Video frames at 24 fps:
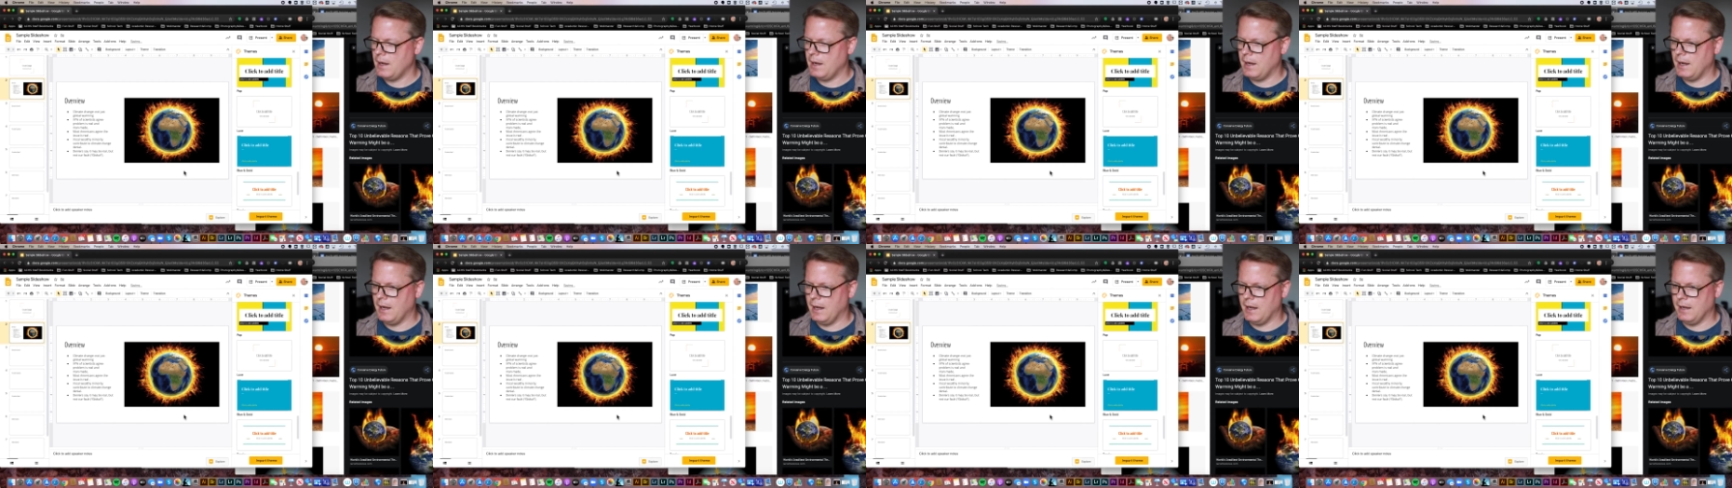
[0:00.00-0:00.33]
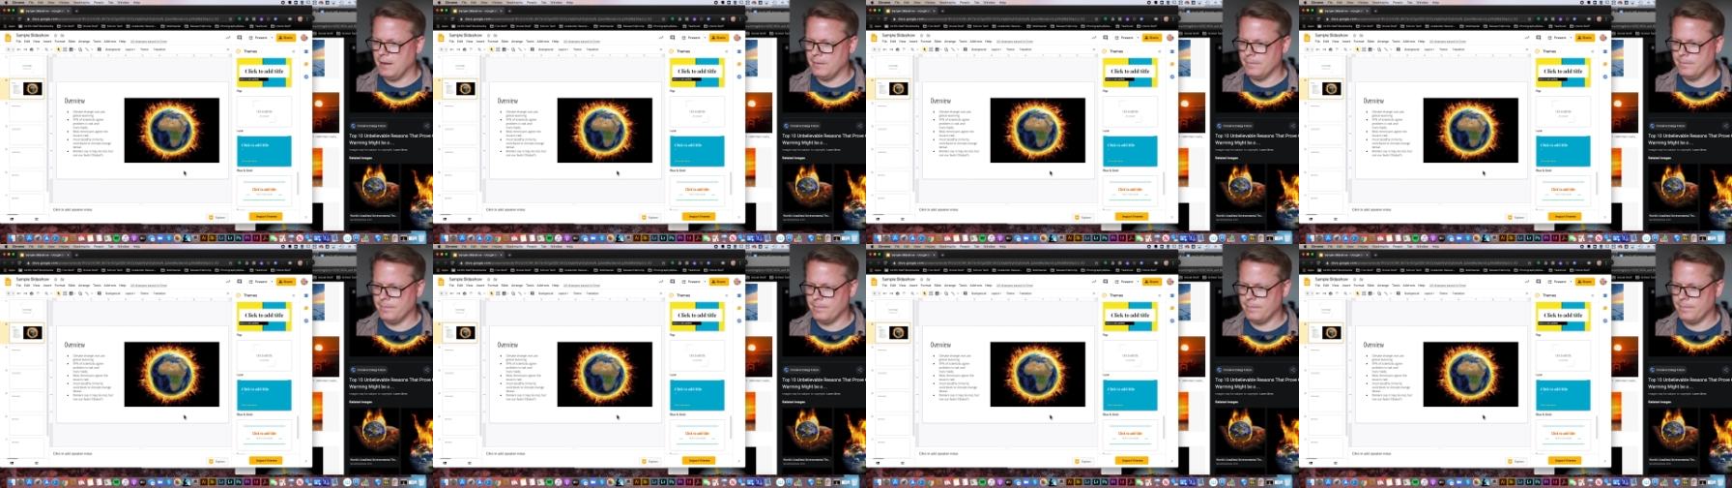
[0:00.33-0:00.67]

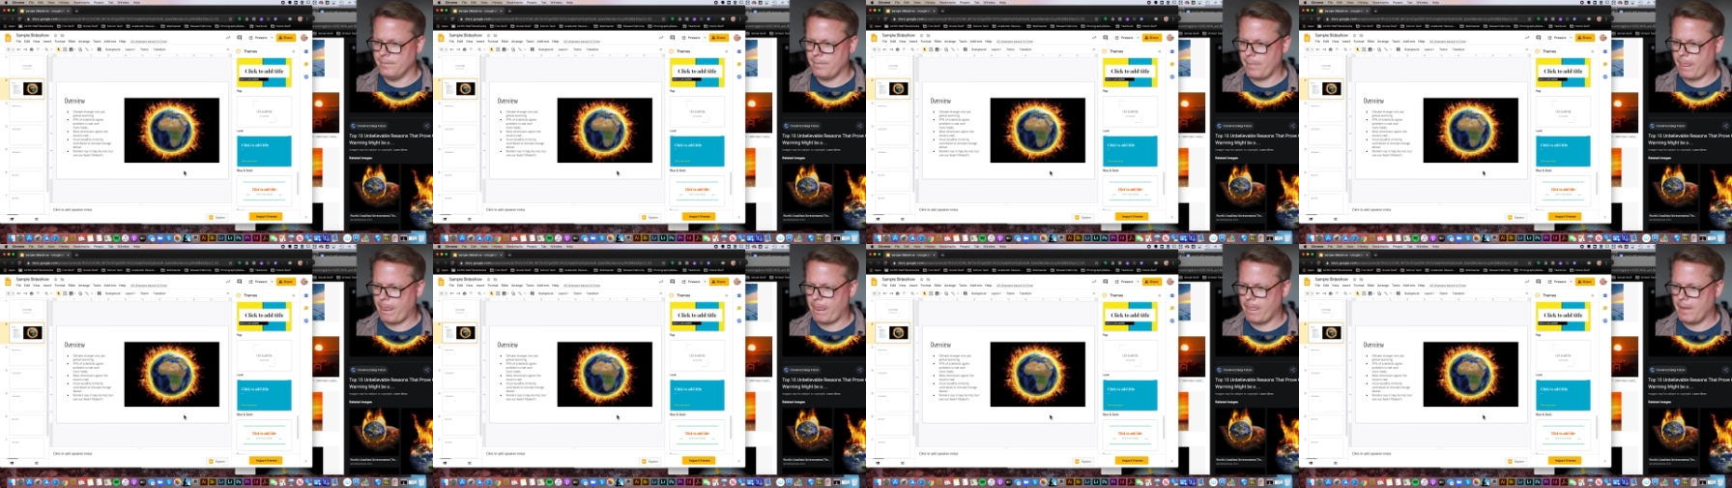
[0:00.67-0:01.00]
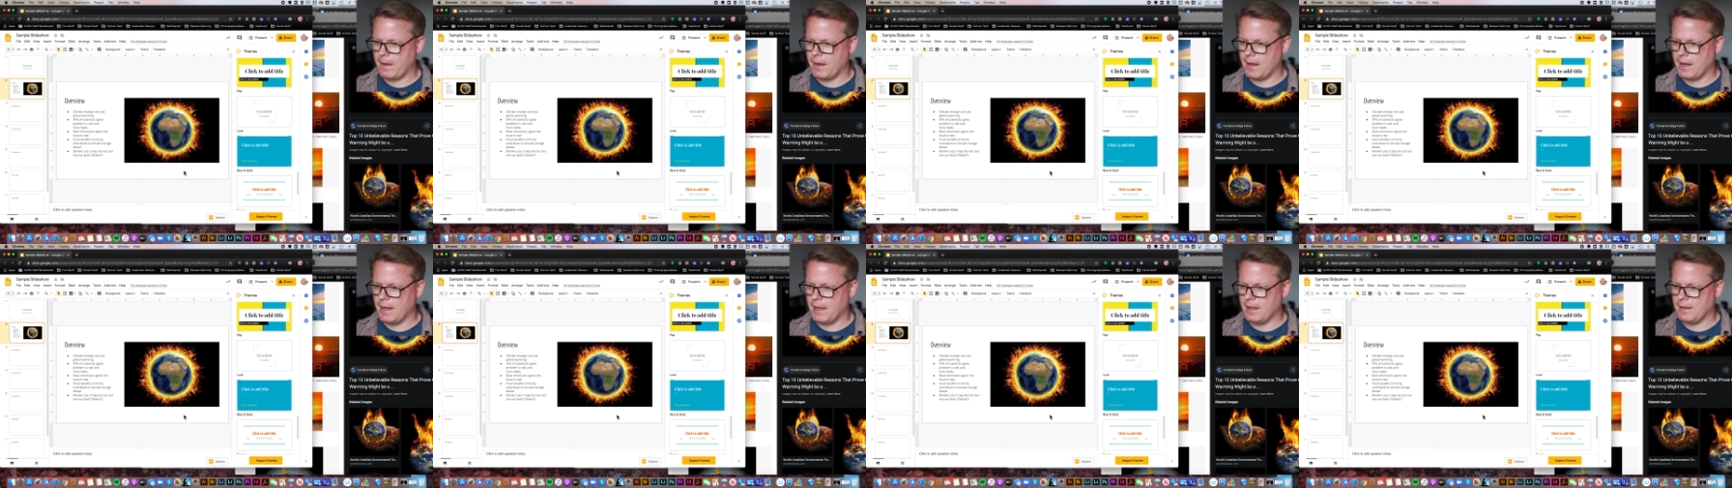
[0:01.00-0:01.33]
And
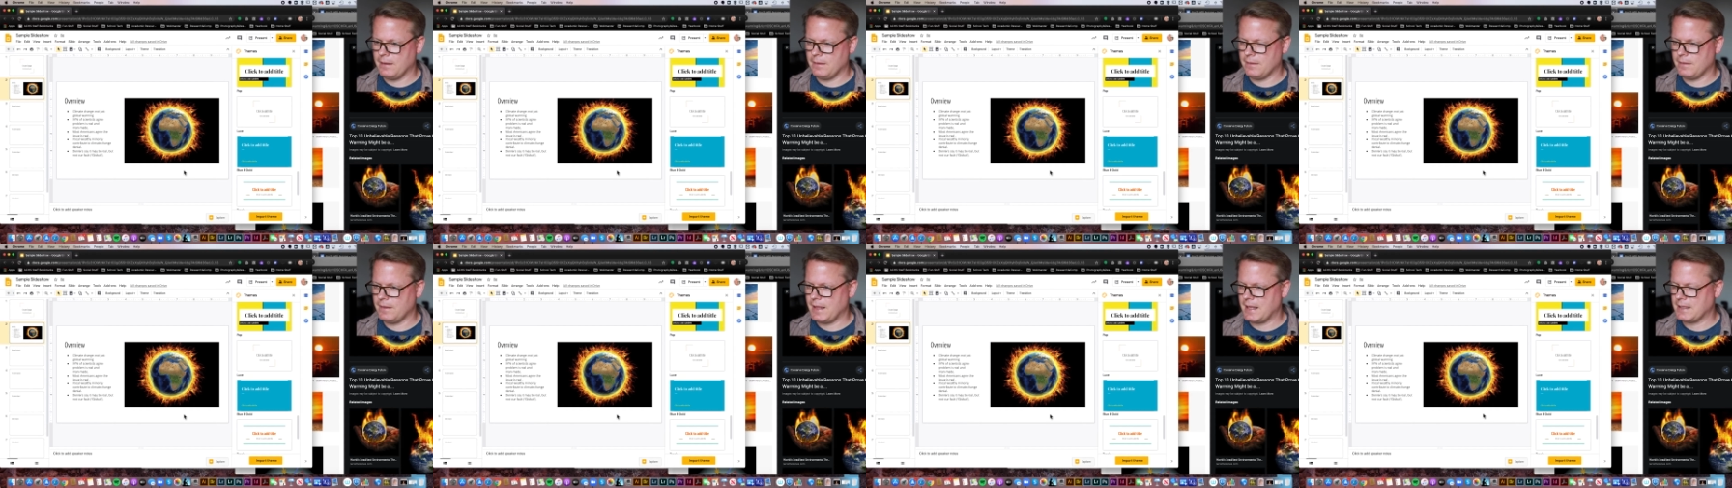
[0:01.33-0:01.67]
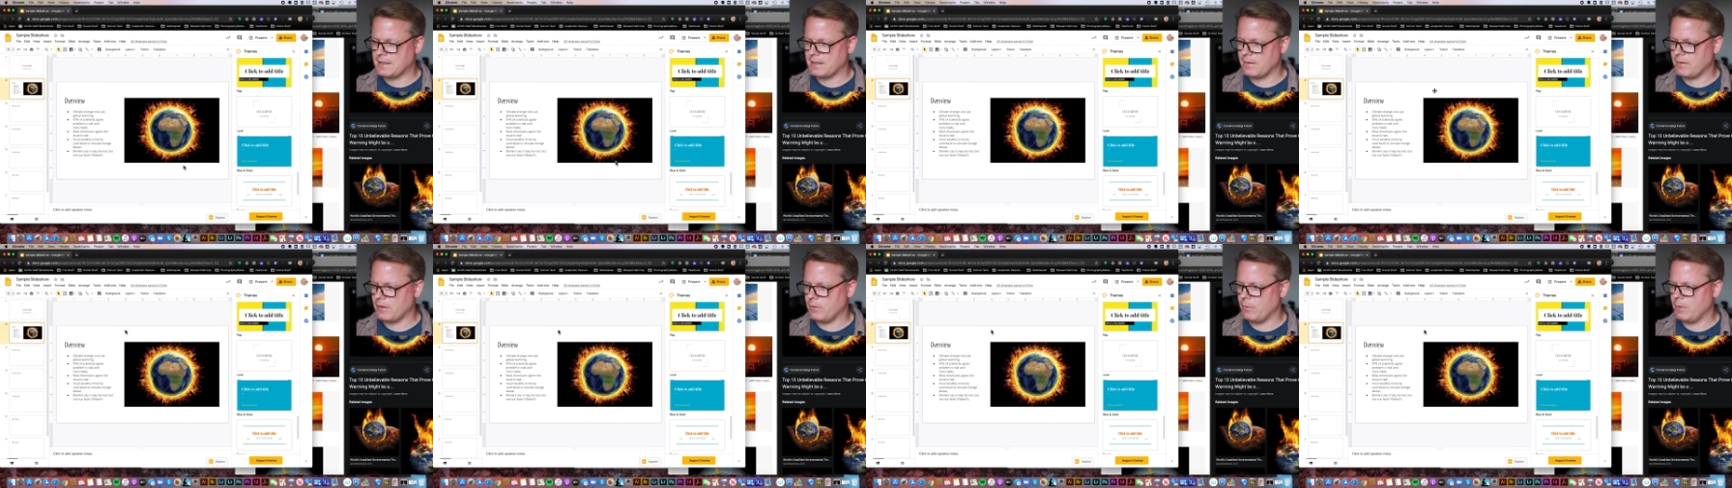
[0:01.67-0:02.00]

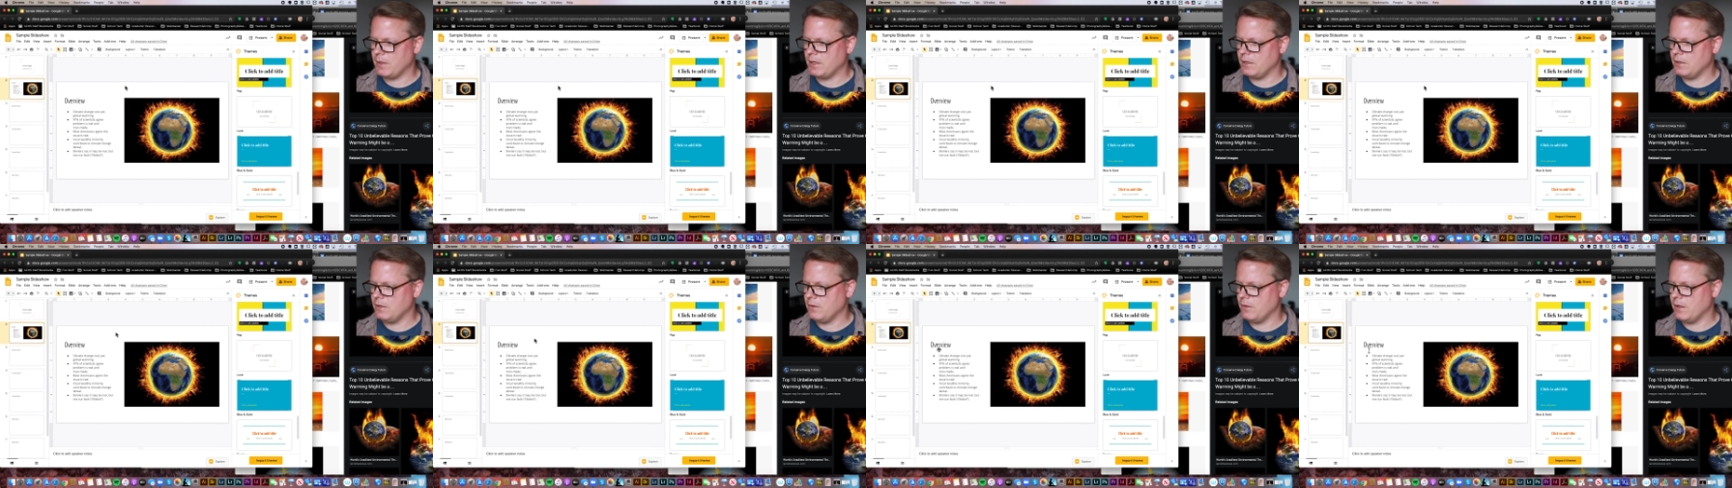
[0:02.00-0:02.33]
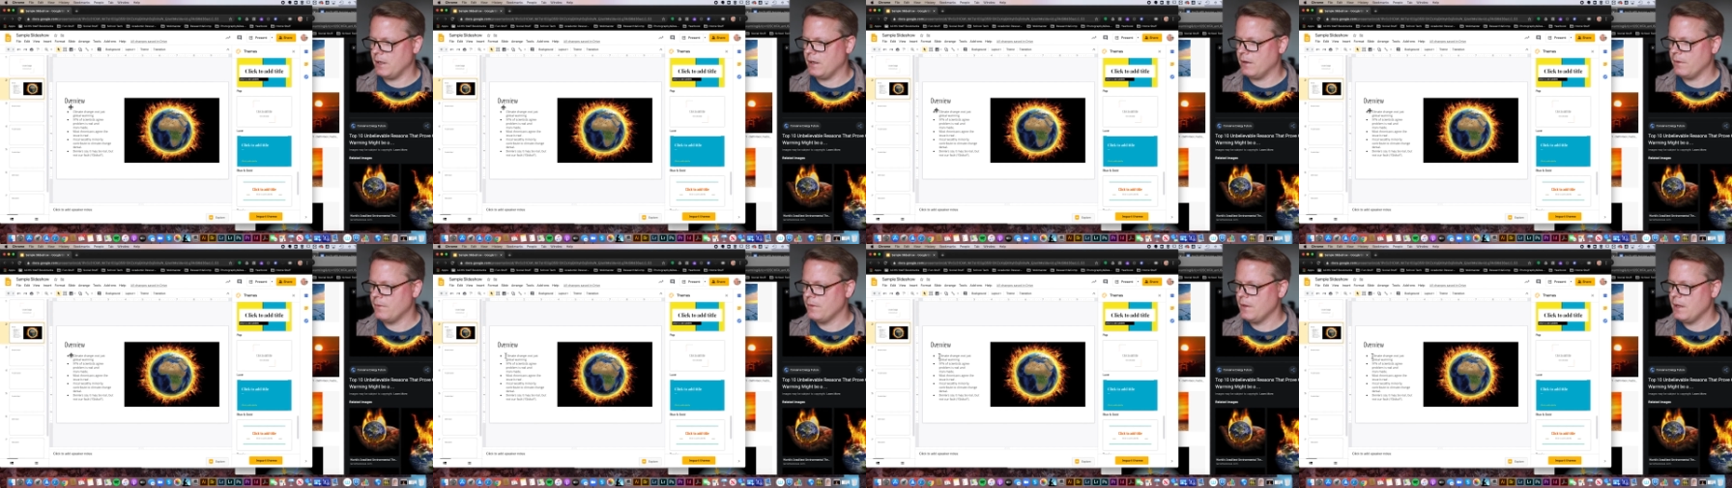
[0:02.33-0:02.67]
that's something we can do
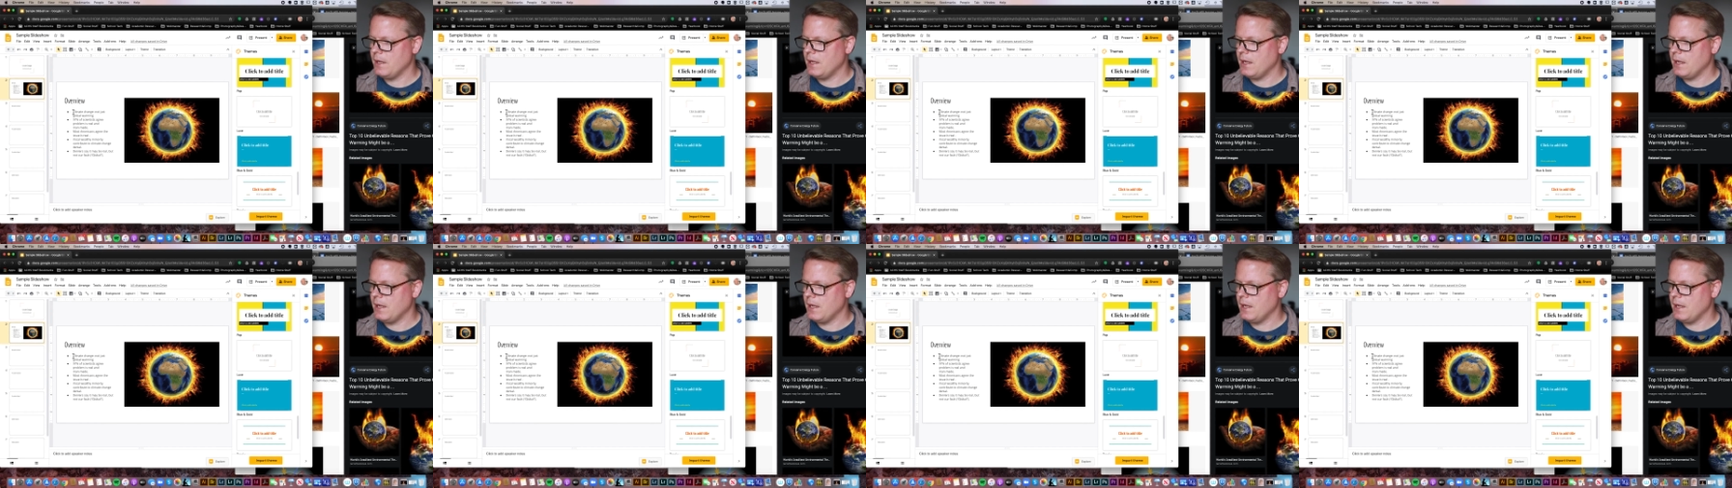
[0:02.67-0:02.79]
there.